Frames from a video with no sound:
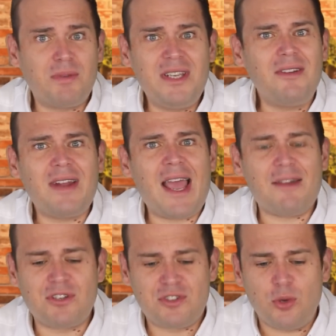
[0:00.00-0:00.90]
But you don't
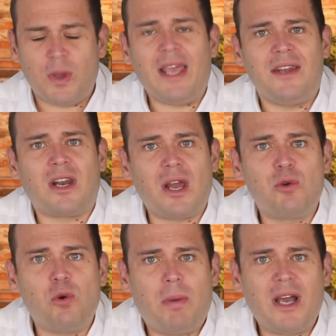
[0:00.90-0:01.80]
have to do it in the
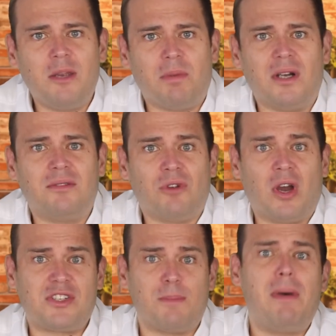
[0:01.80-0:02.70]
local paper,
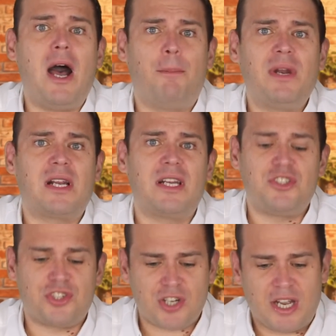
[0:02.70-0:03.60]
right, to publicly
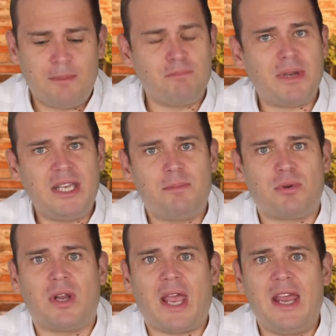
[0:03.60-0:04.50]
shame
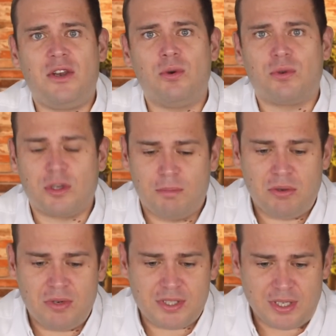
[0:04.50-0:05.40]
people in your
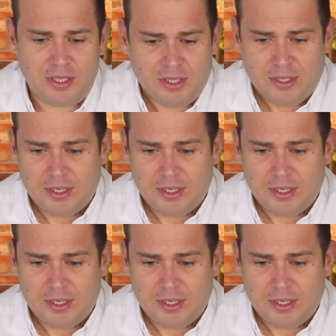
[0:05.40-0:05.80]
community.